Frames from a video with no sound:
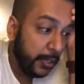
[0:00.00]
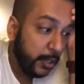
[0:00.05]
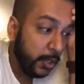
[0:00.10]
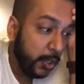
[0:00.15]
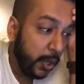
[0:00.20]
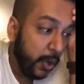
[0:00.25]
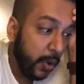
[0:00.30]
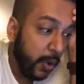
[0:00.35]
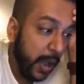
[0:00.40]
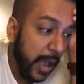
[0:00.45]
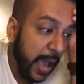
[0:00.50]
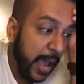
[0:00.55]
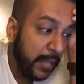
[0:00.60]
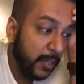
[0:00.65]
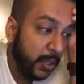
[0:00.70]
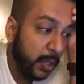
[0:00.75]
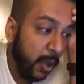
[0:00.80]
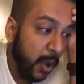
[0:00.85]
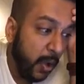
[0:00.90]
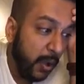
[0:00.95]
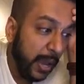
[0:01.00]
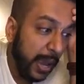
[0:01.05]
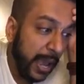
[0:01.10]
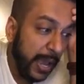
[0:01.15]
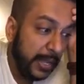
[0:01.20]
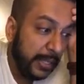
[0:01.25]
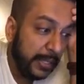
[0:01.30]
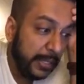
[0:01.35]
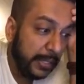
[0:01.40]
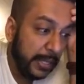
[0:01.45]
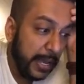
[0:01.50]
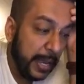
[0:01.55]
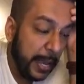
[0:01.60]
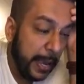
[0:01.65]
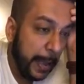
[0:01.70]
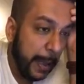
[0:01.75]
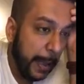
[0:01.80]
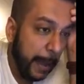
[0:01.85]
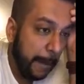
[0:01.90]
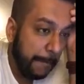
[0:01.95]
So as long as
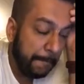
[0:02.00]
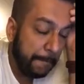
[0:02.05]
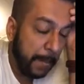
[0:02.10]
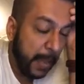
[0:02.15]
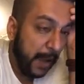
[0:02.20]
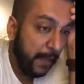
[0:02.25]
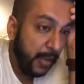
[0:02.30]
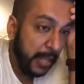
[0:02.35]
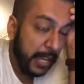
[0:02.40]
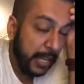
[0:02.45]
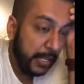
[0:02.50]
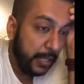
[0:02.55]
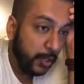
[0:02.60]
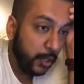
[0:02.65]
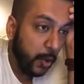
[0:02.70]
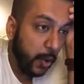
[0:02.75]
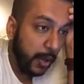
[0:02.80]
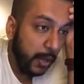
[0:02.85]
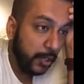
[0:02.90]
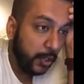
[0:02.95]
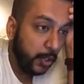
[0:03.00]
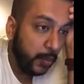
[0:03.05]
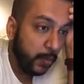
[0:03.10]
everything is going